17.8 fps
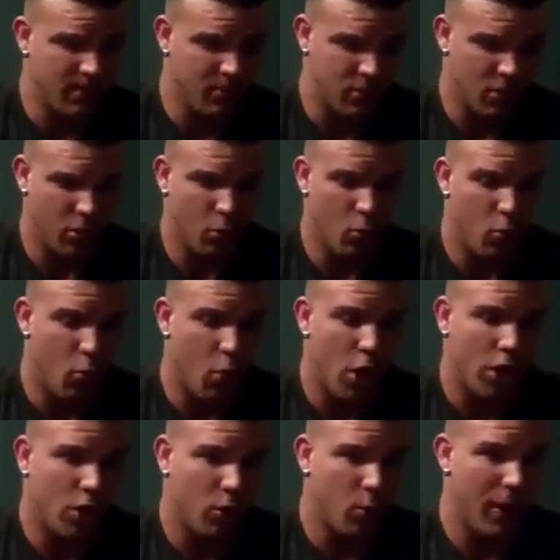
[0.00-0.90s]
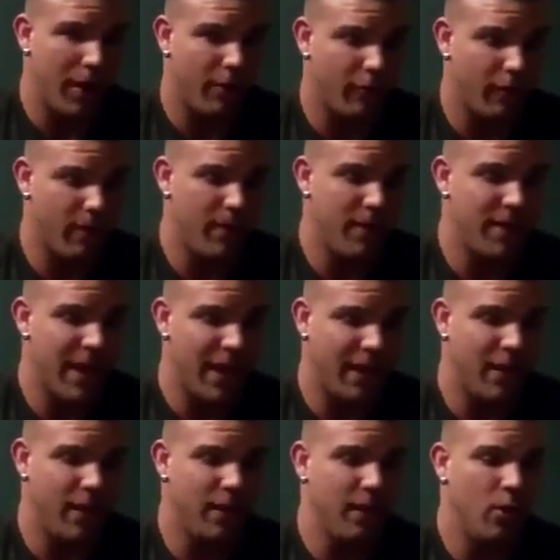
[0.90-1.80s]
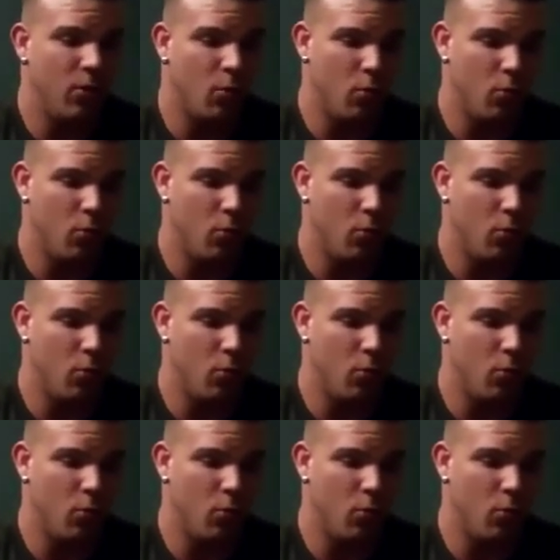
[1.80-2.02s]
so the water weight from the DECA